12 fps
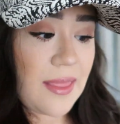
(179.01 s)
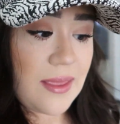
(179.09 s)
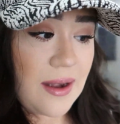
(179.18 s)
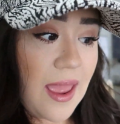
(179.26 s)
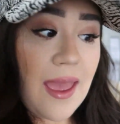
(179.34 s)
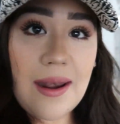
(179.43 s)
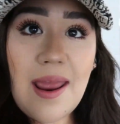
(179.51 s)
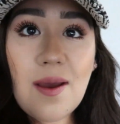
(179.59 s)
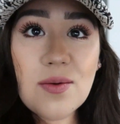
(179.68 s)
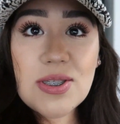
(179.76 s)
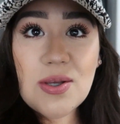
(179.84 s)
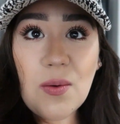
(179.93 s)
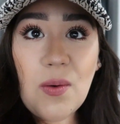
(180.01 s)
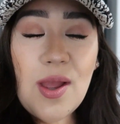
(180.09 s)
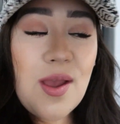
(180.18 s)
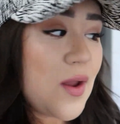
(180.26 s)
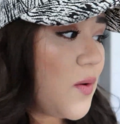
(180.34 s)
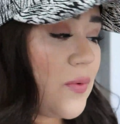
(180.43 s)
and then head out. So
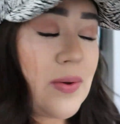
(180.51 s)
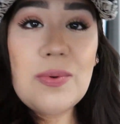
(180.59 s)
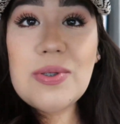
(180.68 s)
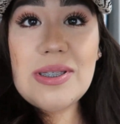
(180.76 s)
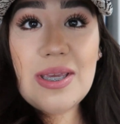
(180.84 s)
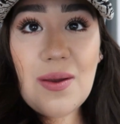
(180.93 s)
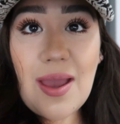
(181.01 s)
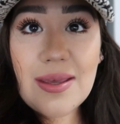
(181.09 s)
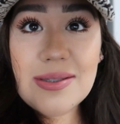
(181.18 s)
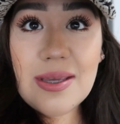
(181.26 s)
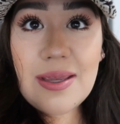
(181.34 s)
we will see you guys